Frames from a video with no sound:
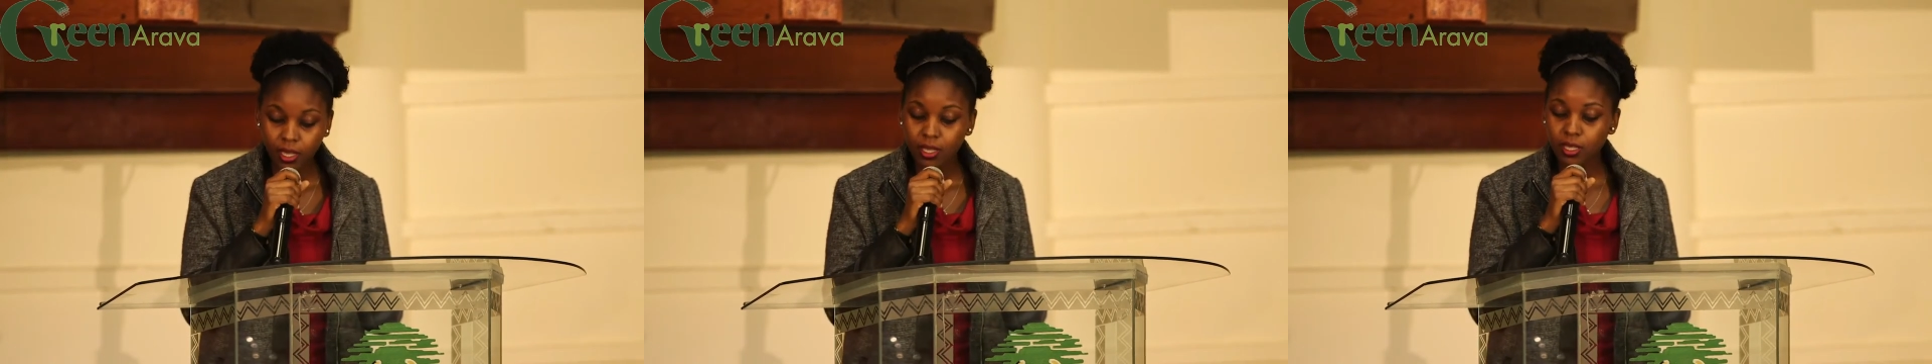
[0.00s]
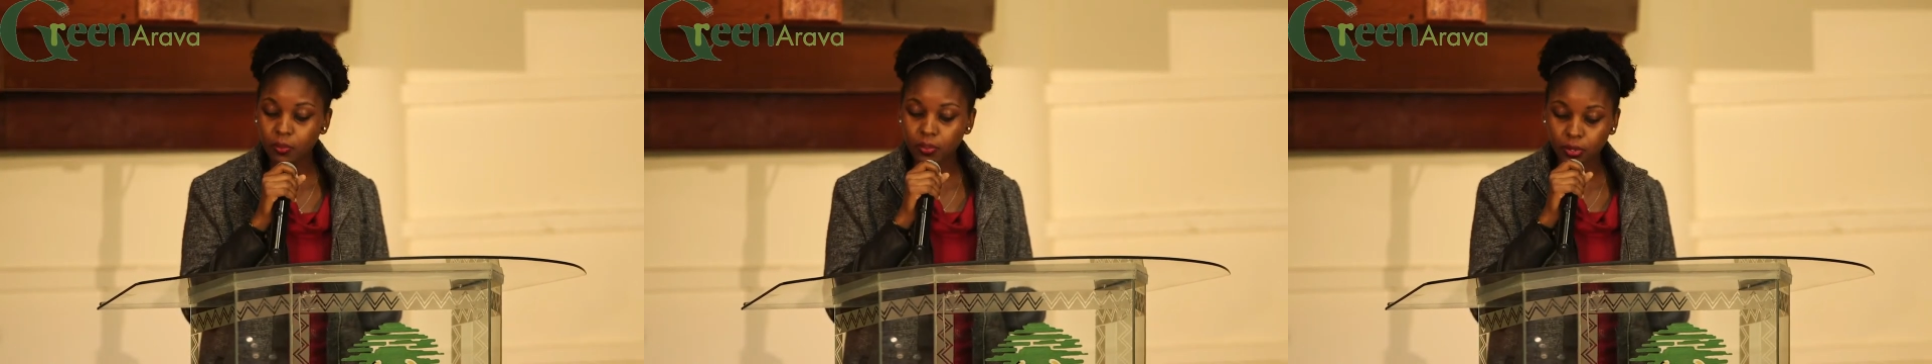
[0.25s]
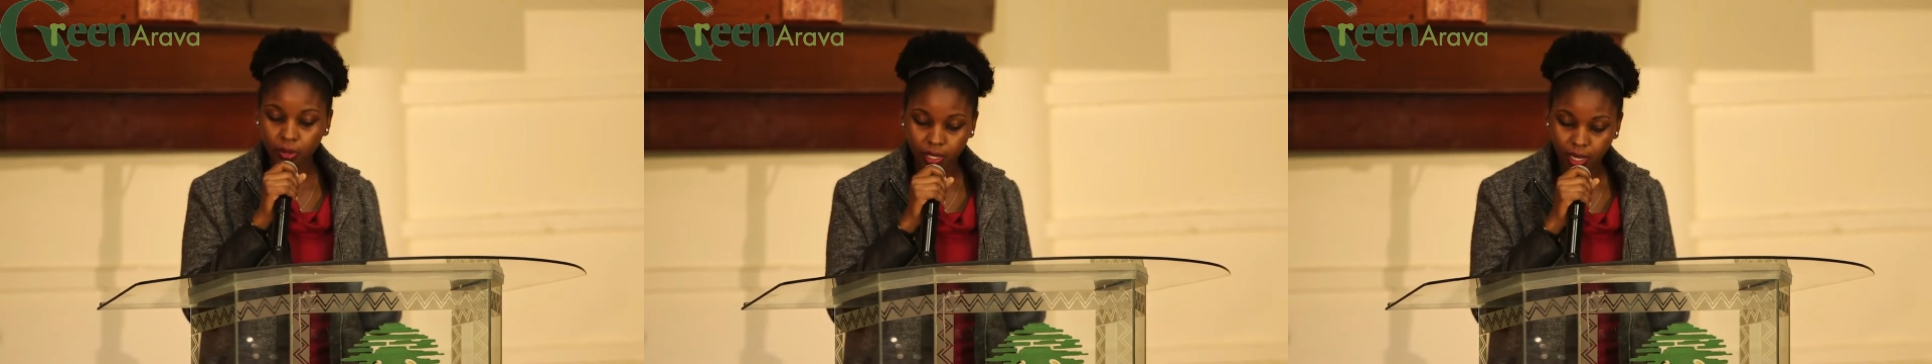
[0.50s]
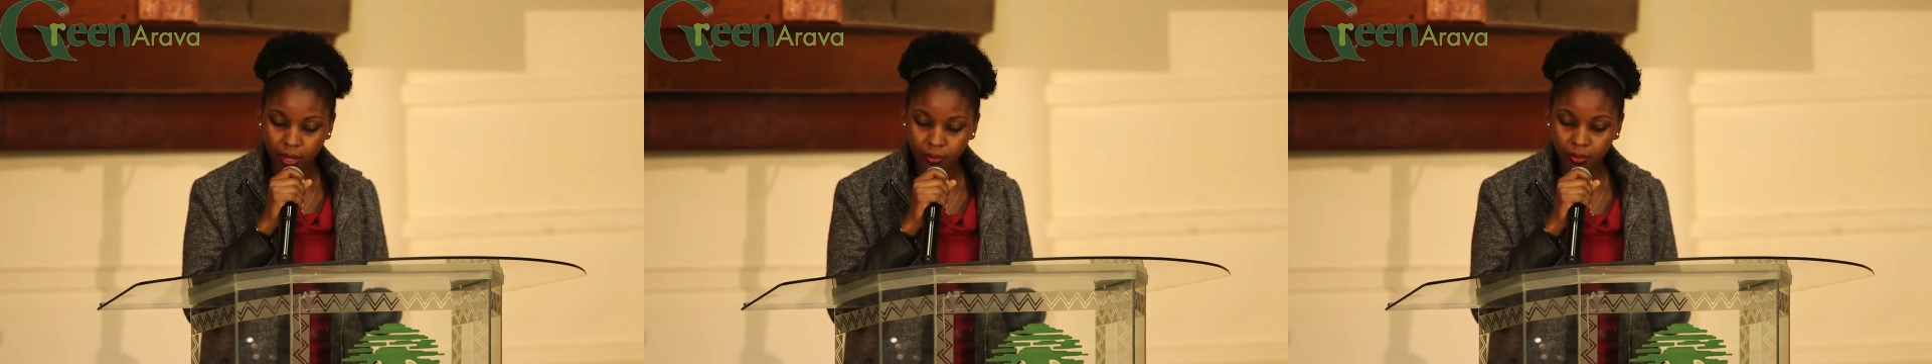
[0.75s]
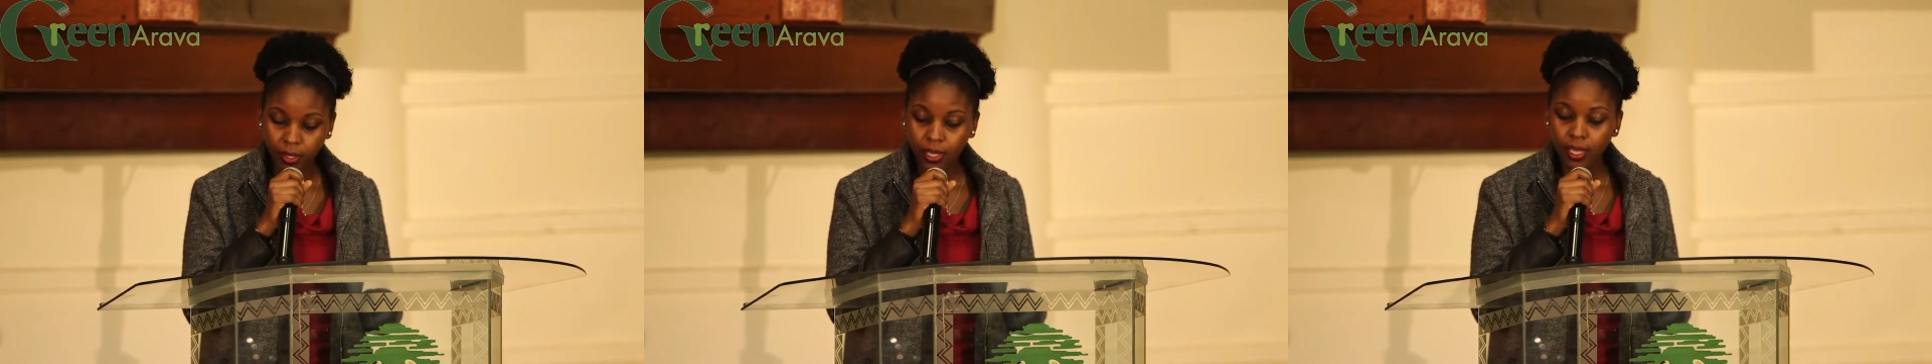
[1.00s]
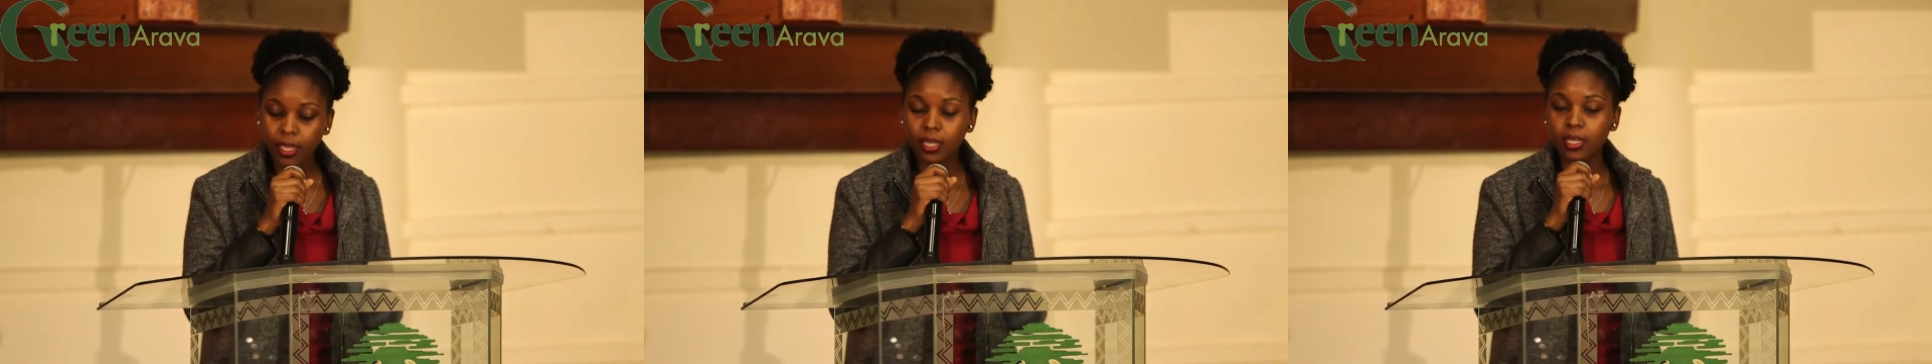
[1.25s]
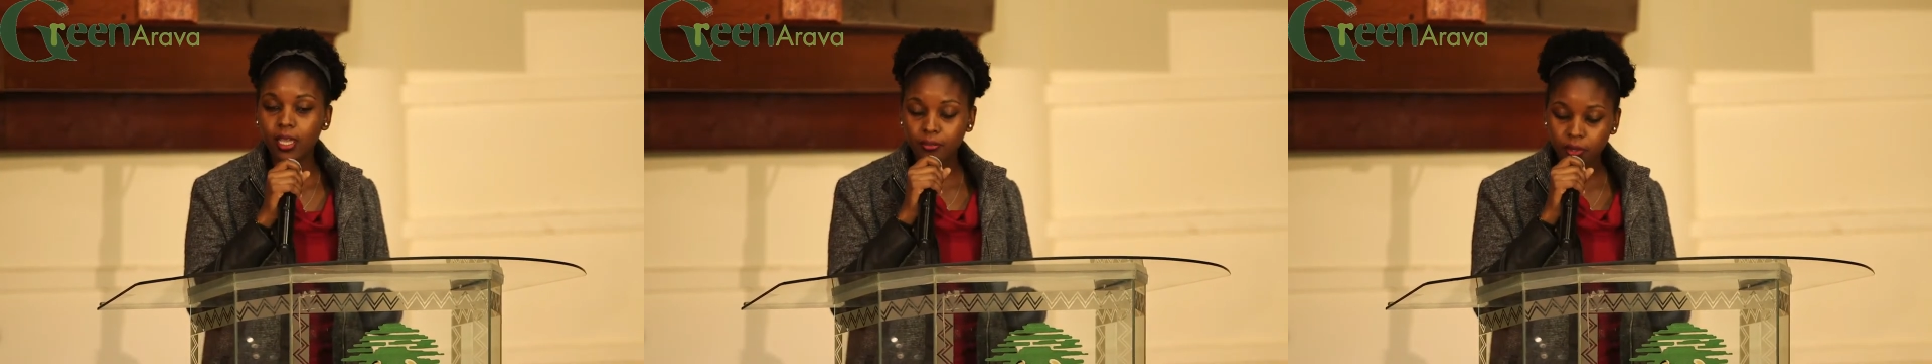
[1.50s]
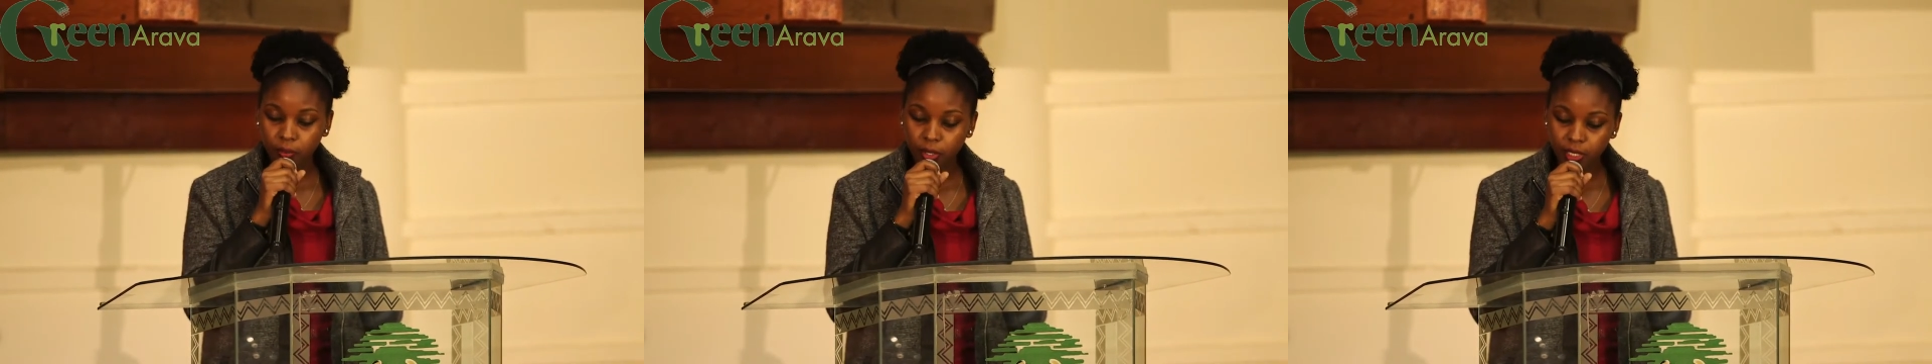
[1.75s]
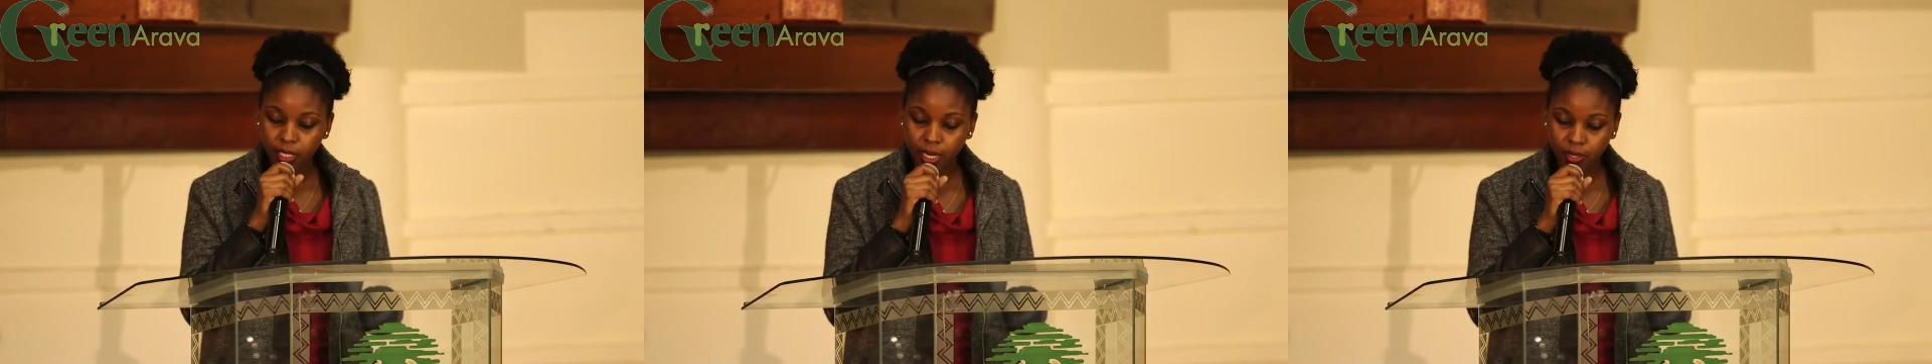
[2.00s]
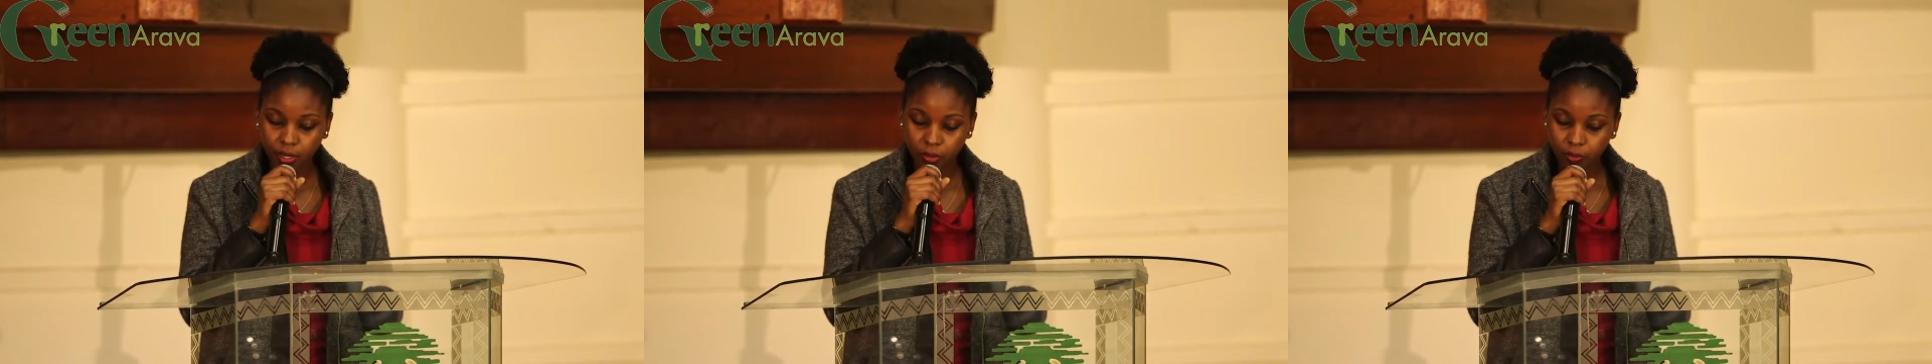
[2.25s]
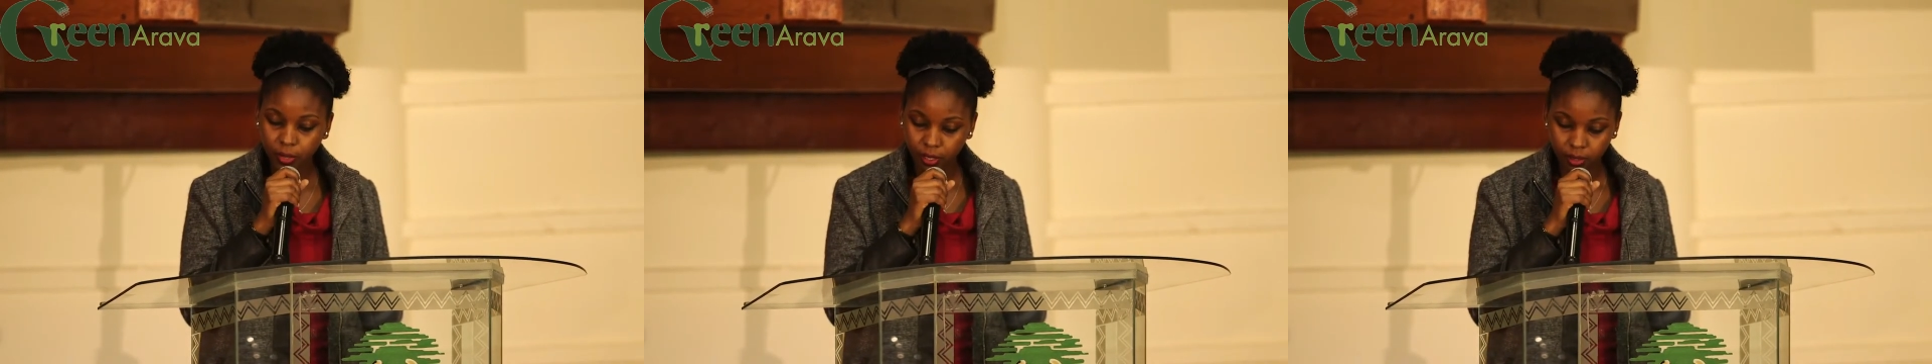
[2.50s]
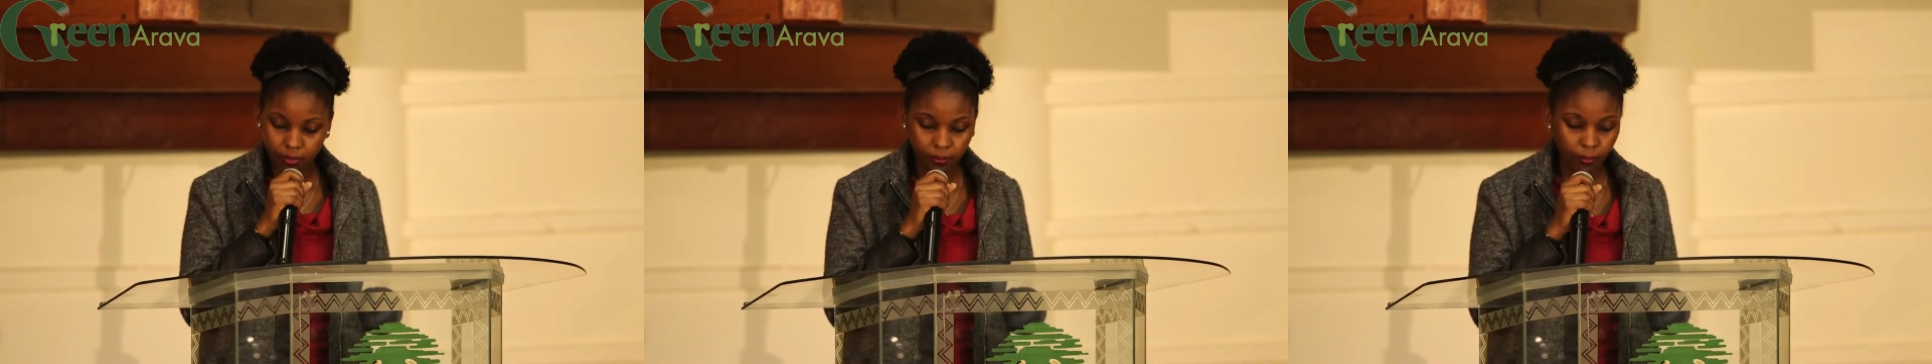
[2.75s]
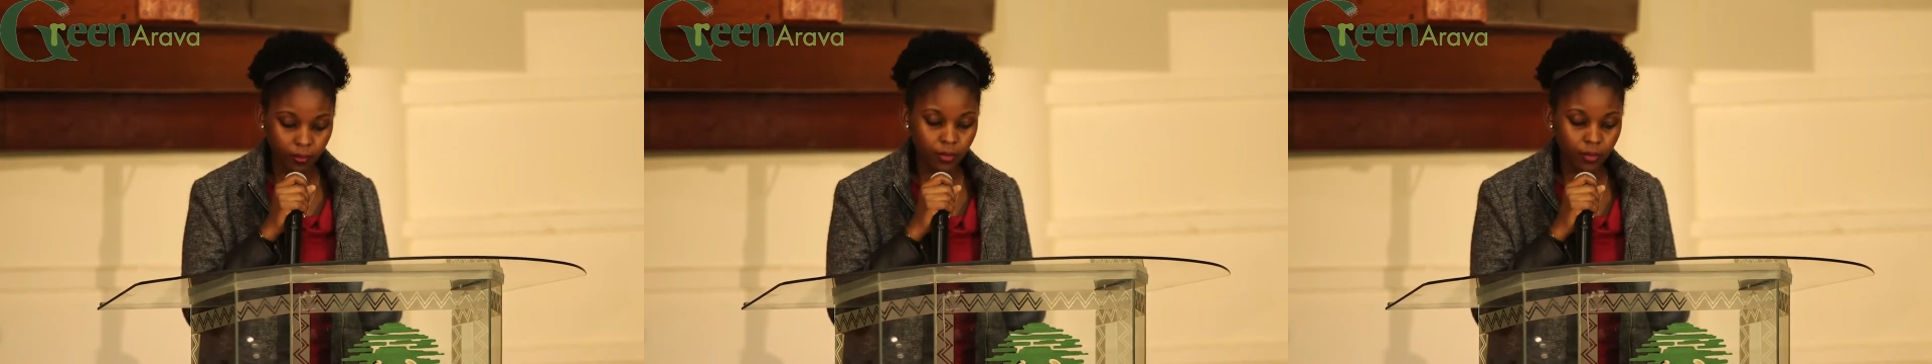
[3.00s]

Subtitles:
the program, and everybody around me,